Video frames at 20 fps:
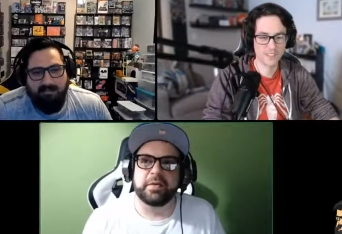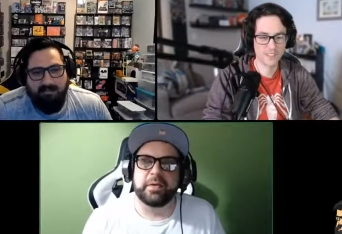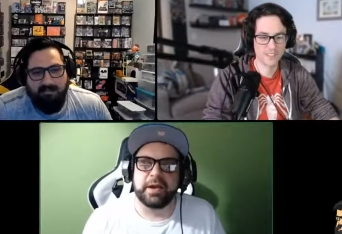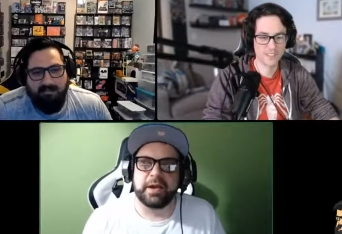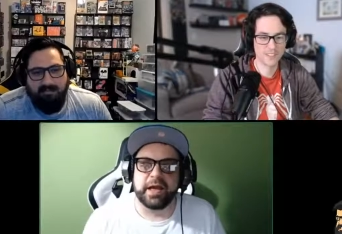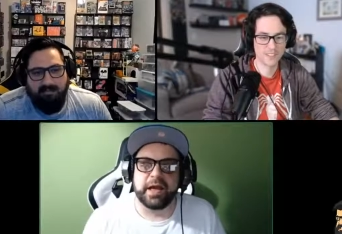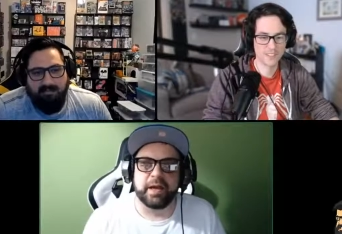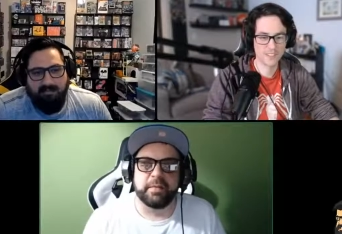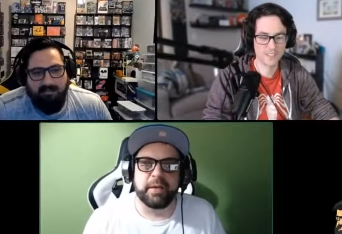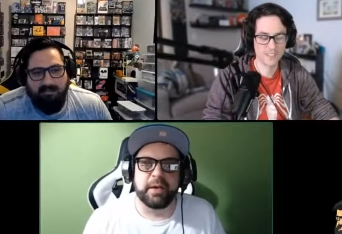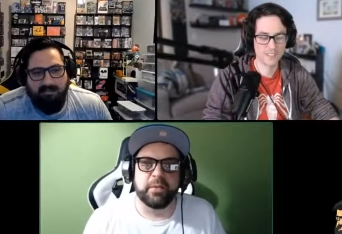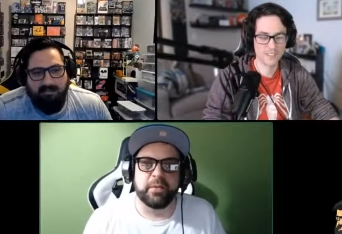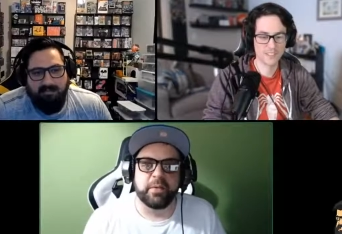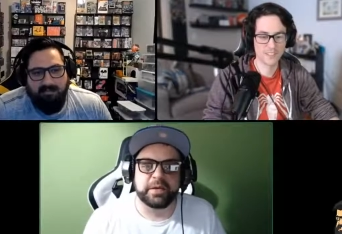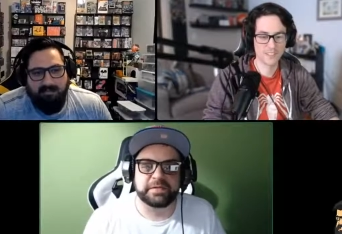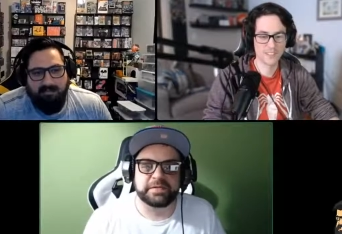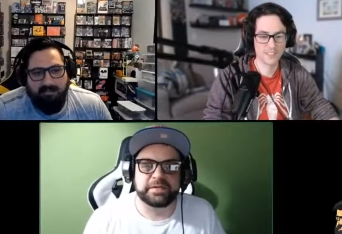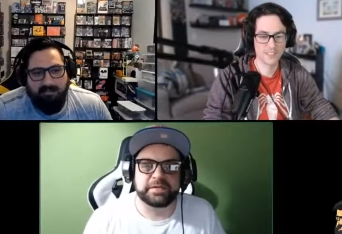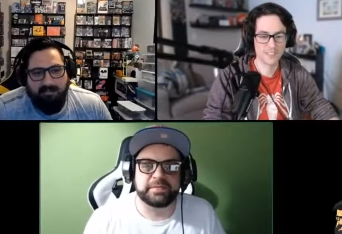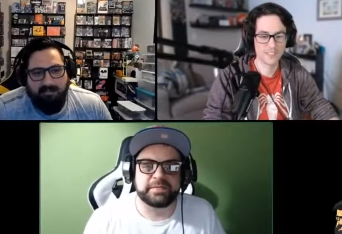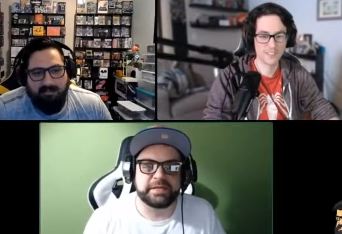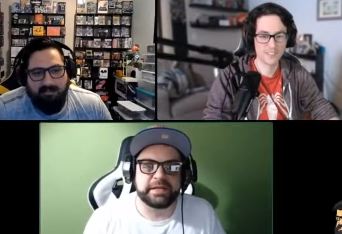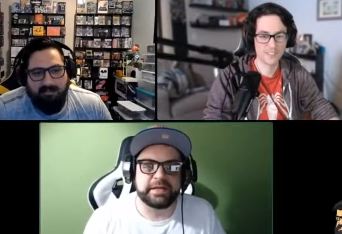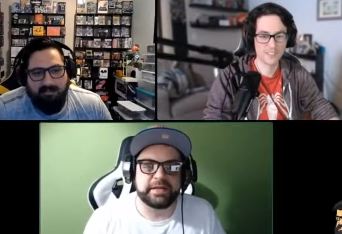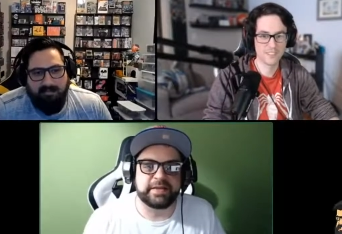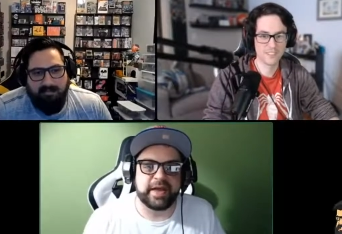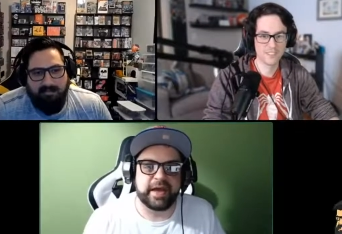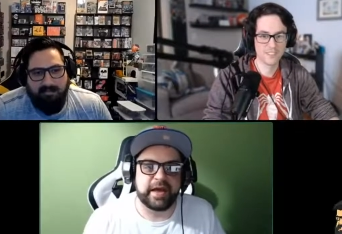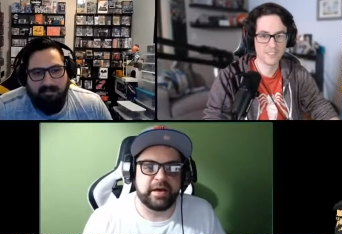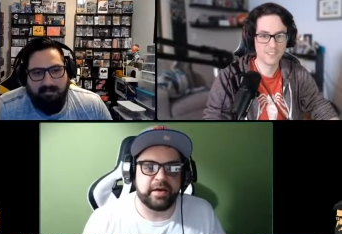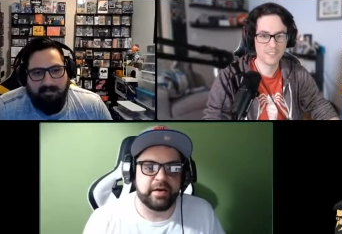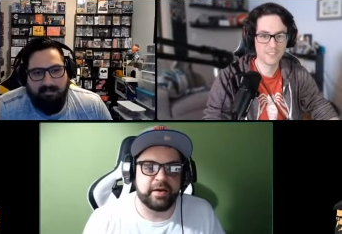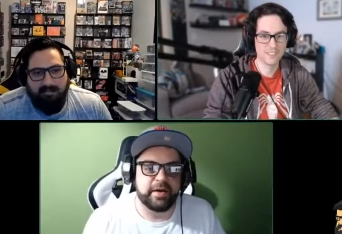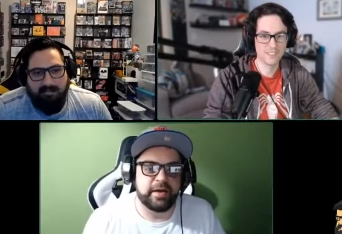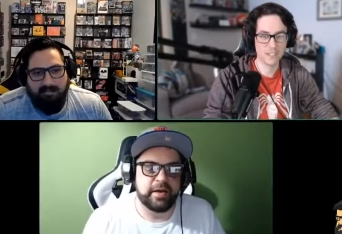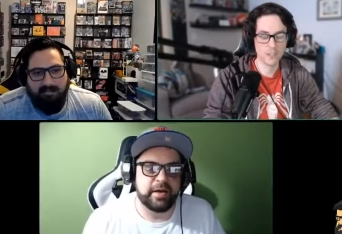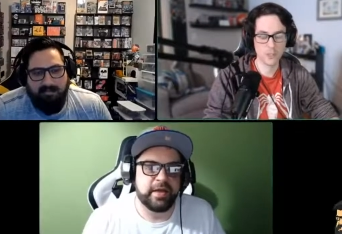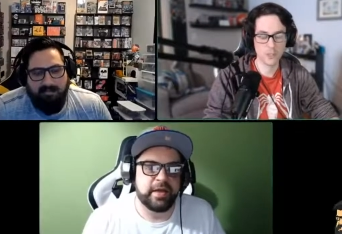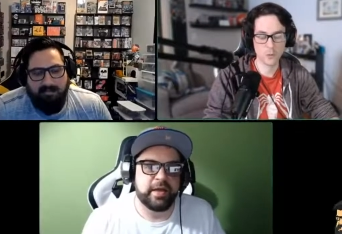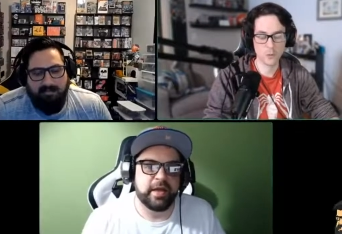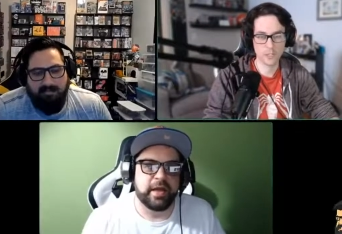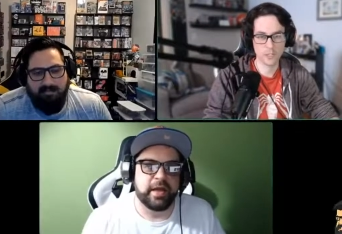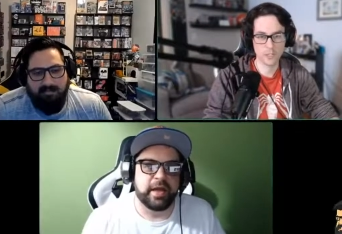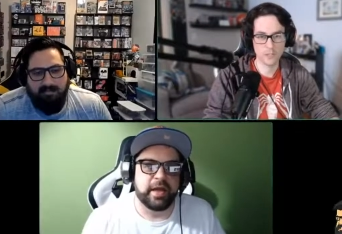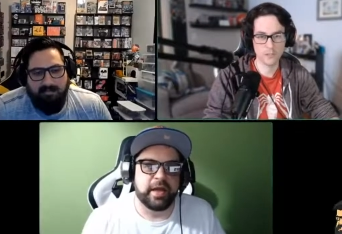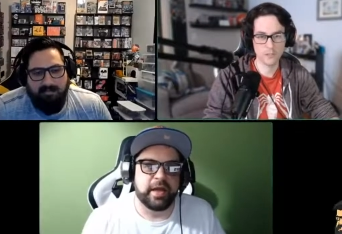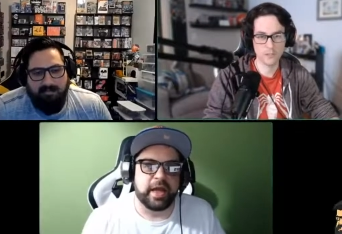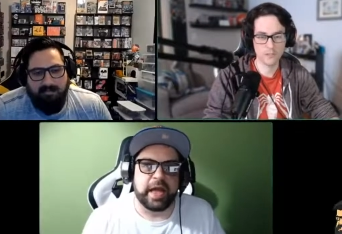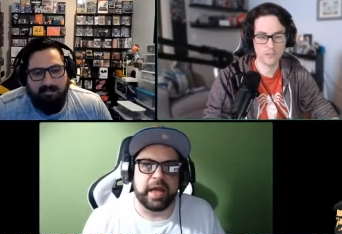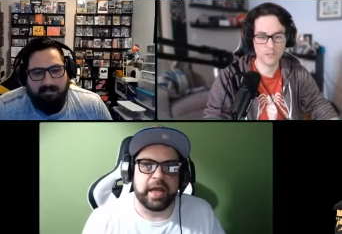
Speaker 1: when I got my wisdom teeth out. How old were you?